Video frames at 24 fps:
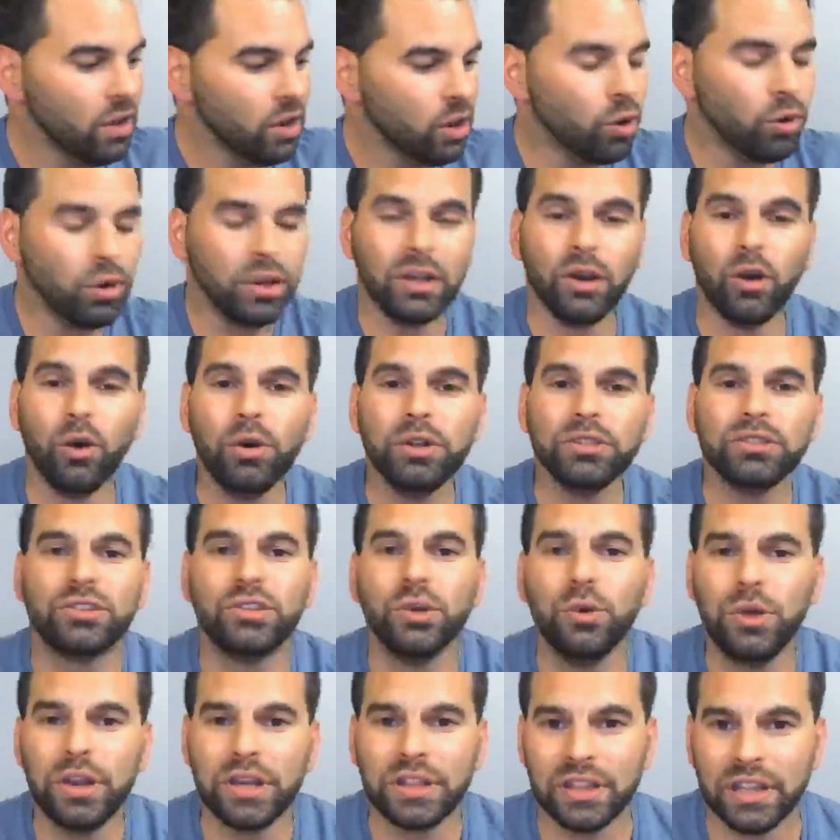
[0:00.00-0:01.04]
Who is
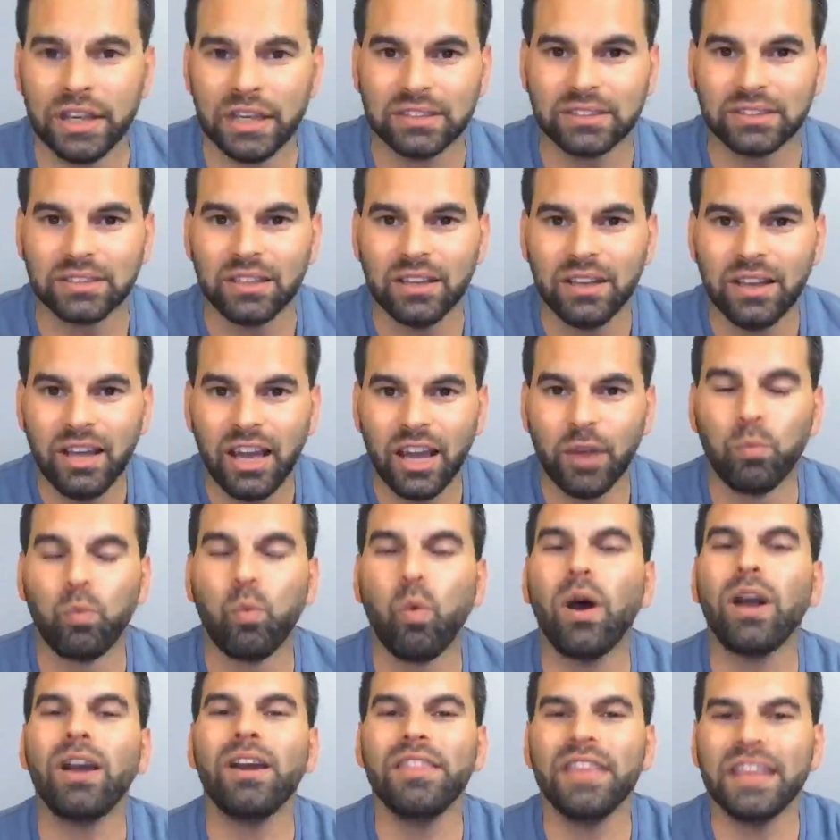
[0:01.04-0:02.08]
doing this? And
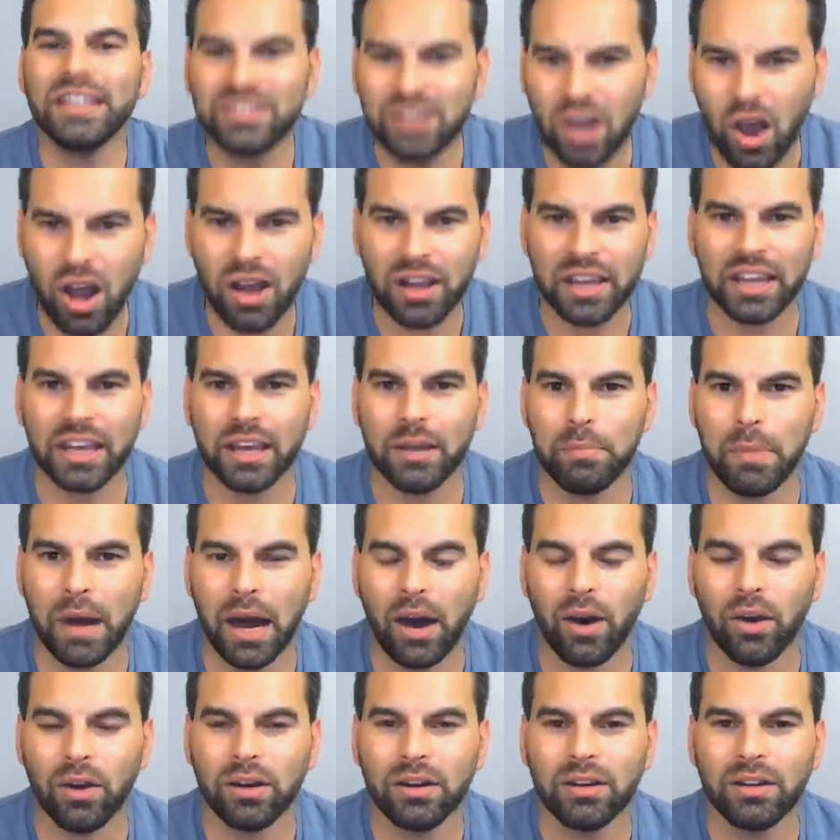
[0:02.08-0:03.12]
what are they talking
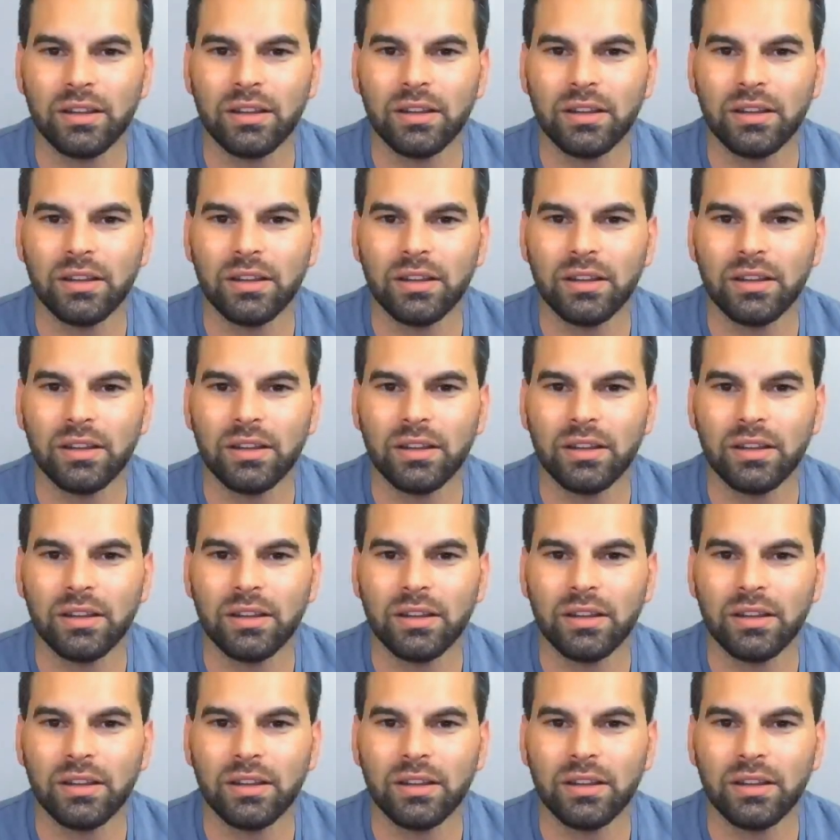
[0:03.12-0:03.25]
about?